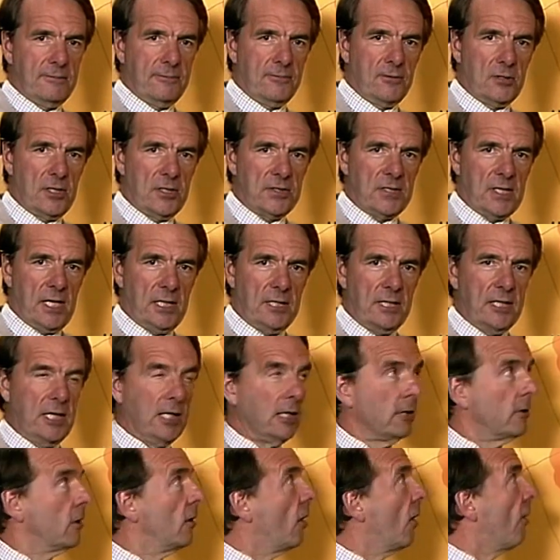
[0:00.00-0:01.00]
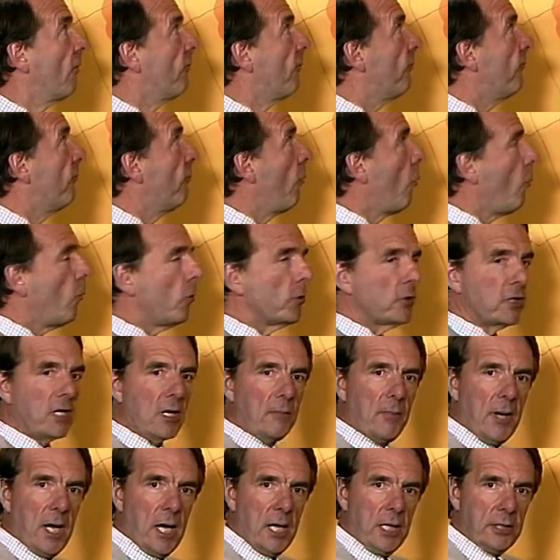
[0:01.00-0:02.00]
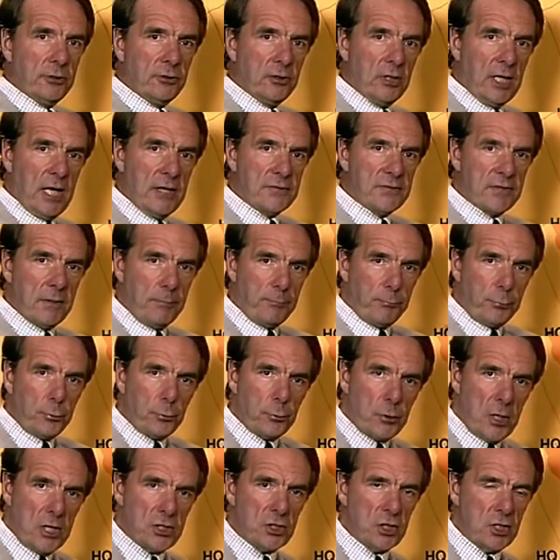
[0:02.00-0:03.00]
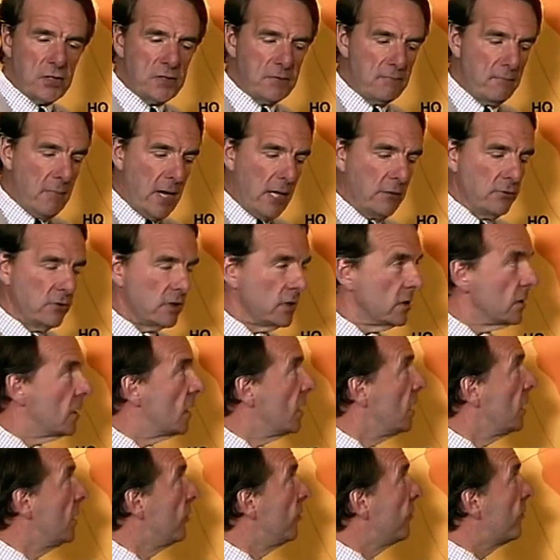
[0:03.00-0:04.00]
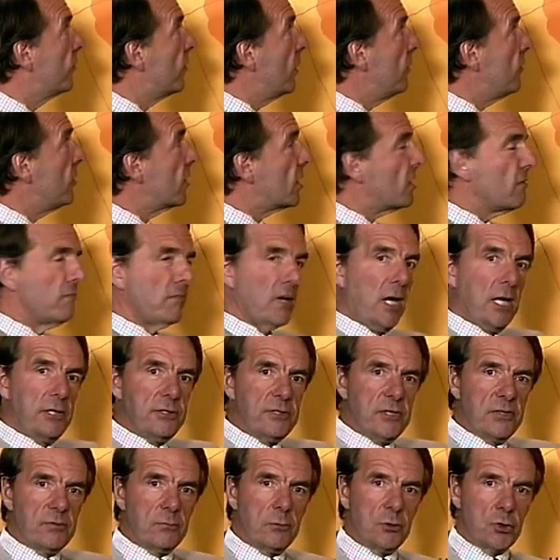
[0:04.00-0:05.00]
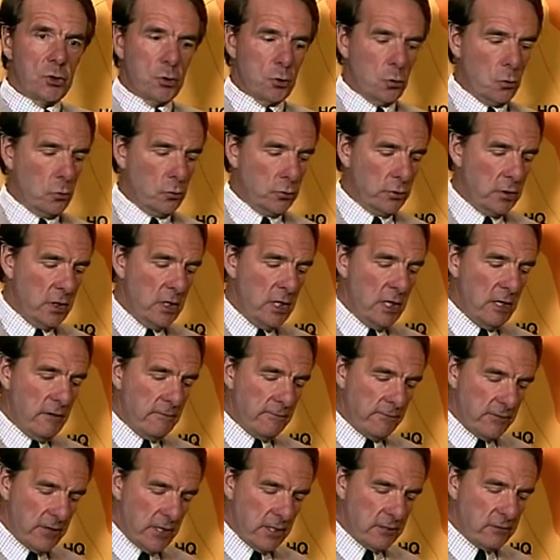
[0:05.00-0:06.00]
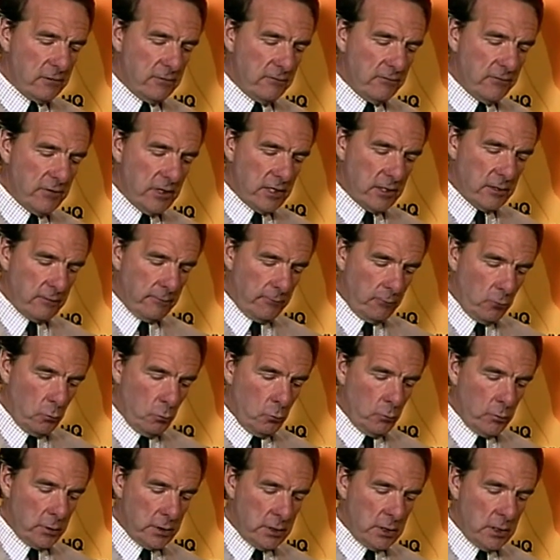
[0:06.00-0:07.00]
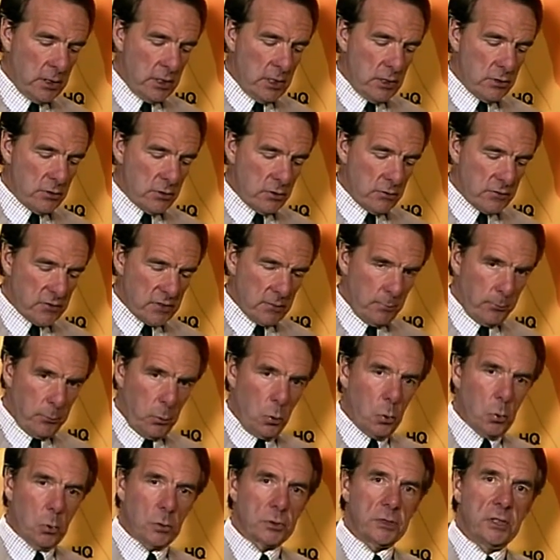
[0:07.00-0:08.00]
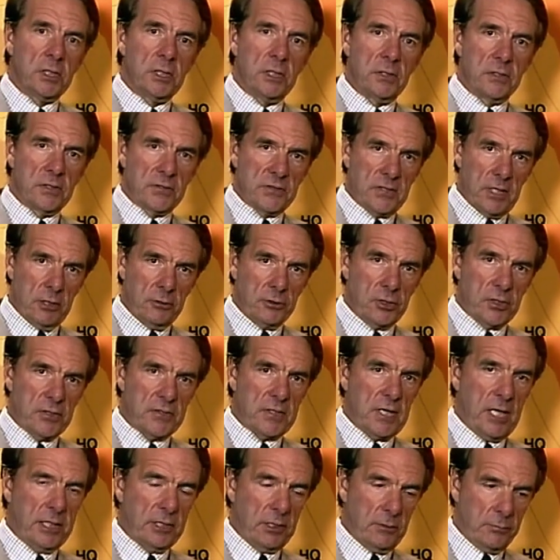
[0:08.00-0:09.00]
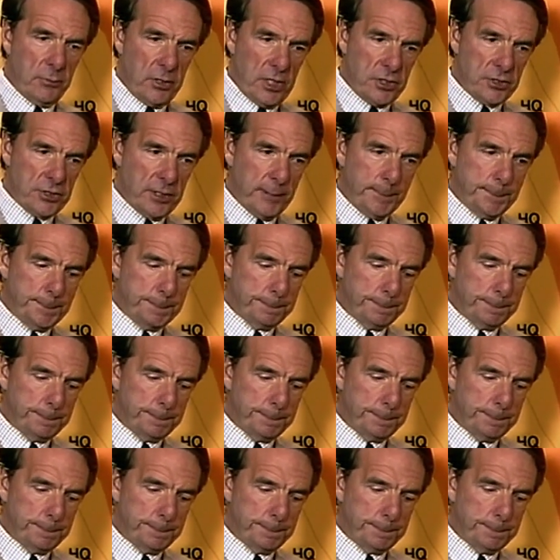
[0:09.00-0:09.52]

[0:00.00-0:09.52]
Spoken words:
for us, I think, of forward command. As the pressures mounted, so the commanders were drawn further and further forward to support the soldiers under pressure.